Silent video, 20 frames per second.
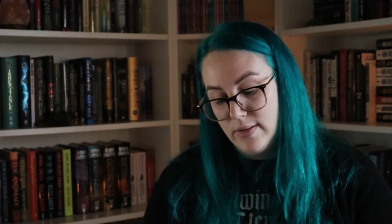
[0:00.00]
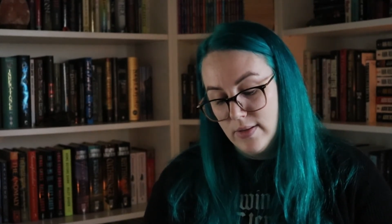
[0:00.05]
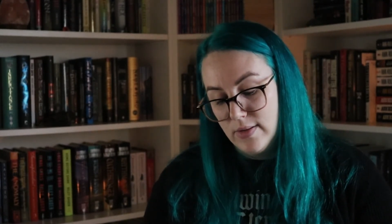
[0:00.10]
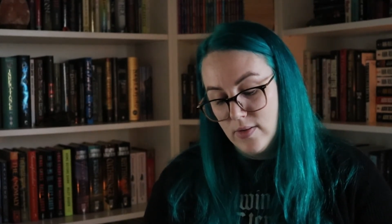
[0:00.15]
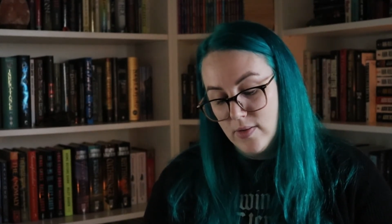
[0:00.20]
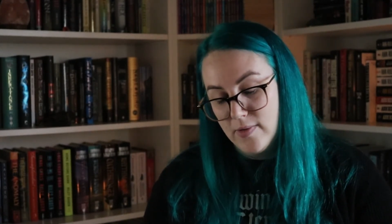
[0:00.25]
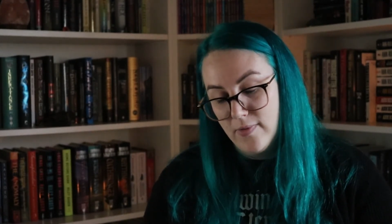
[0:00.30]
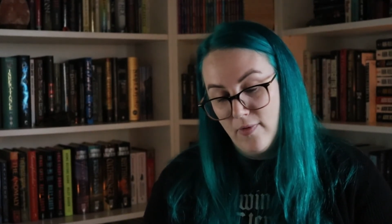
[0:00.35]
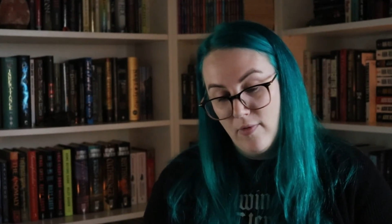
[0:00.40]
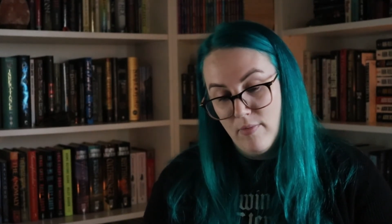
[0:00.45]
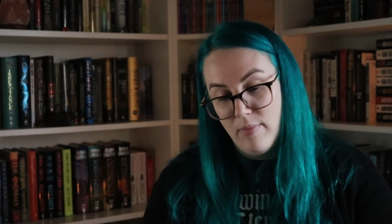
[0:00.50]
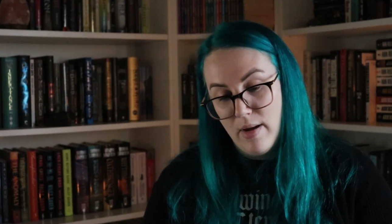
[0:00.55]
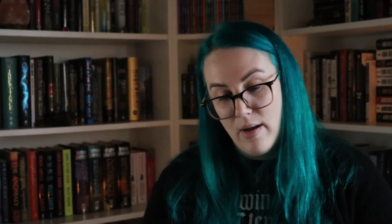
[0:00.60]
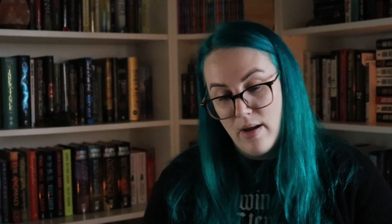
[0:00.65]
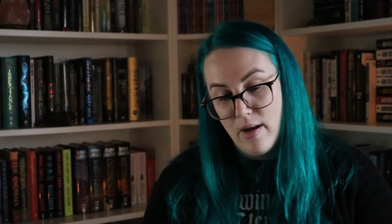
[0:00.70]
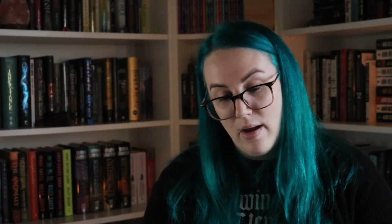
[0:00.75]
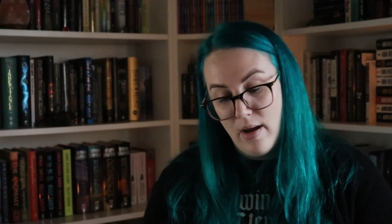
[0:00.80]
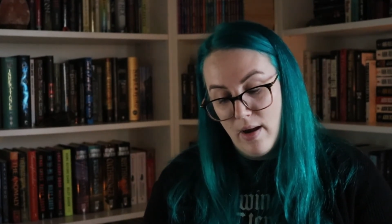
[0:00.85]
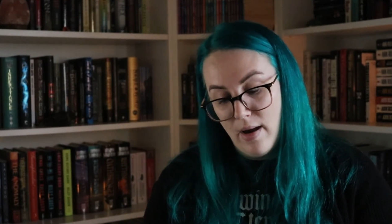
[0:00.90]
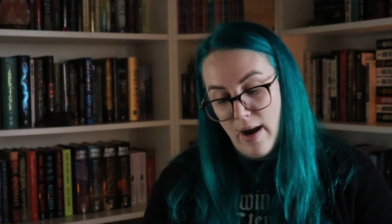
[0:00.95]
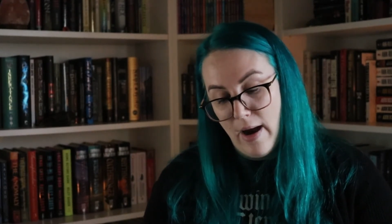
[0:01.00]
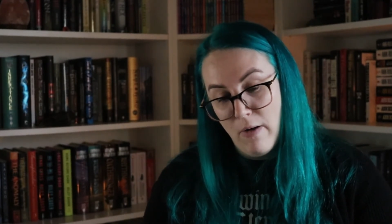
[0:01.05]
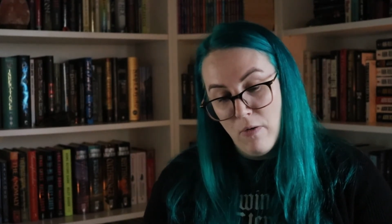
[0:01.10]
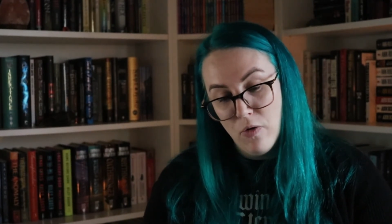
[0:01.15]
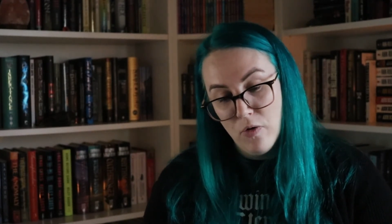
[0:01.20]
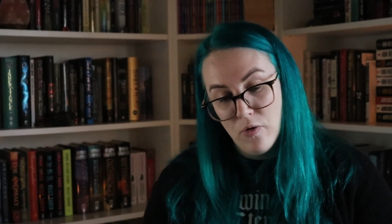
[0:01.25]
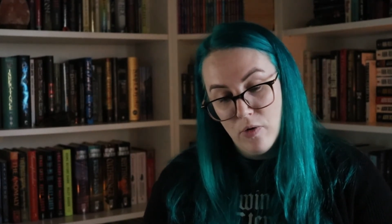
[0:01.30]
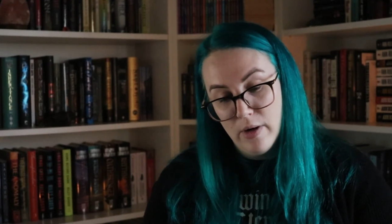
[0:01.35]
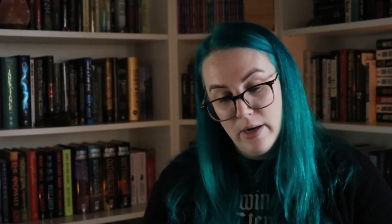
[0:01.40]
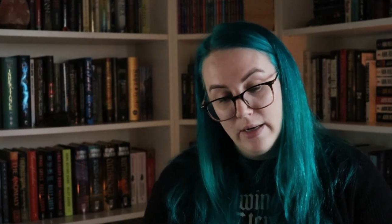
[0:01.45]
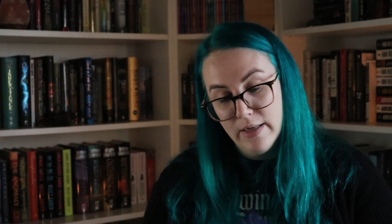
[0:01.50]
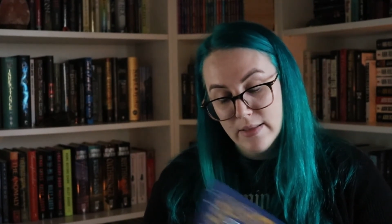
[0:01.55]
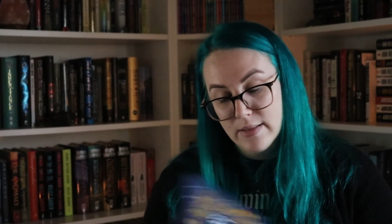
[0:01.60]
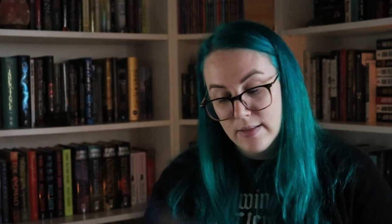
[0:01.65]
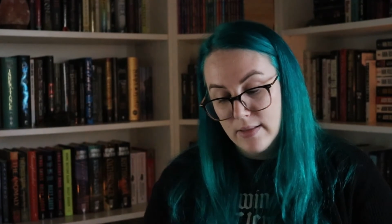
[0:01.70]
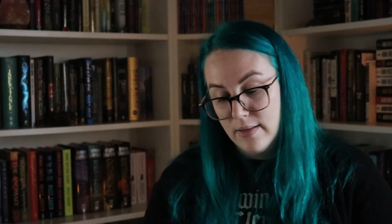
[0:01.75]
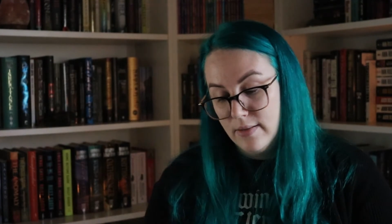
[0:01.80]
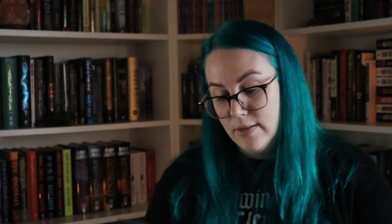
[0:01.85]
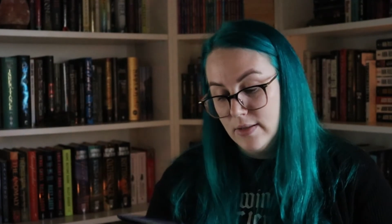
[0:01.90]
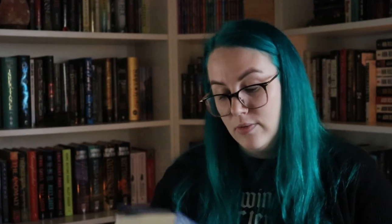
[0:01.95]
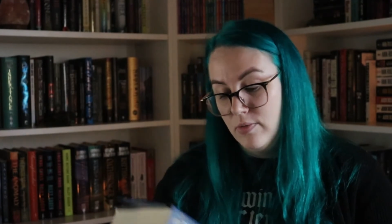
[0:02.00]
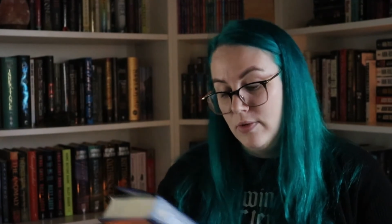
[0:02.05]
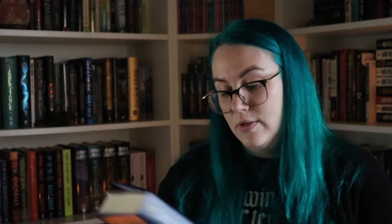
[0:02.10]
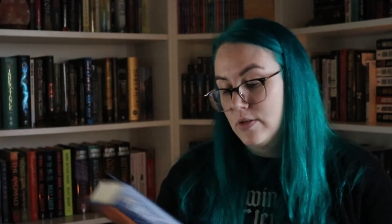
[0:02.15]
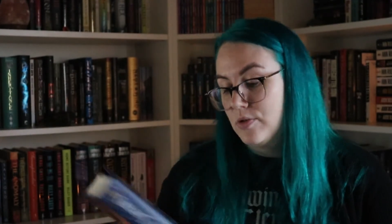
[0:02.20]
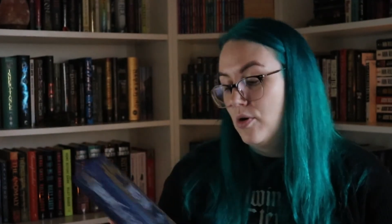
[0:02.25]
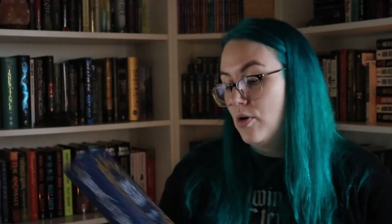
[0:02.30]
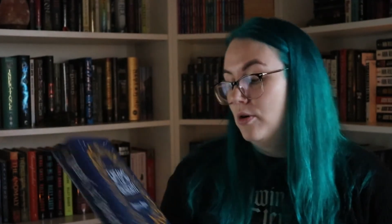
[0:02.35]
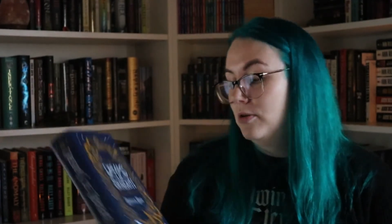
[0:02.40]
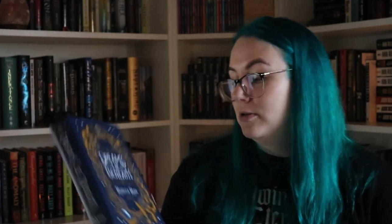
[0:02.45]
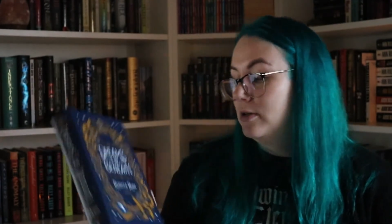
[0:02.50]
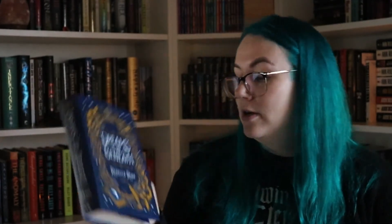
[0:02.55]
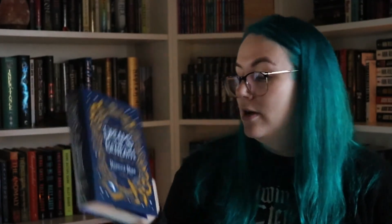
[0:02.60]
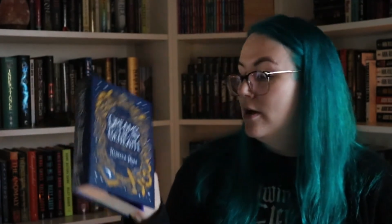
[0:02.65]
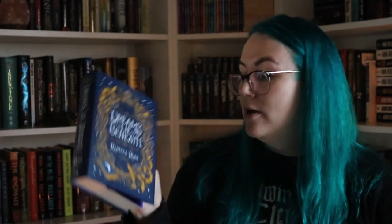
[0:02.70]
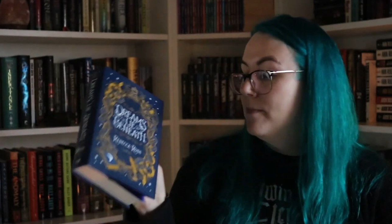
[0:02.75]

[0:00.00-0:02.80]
This is from Owl Crate, and this one is called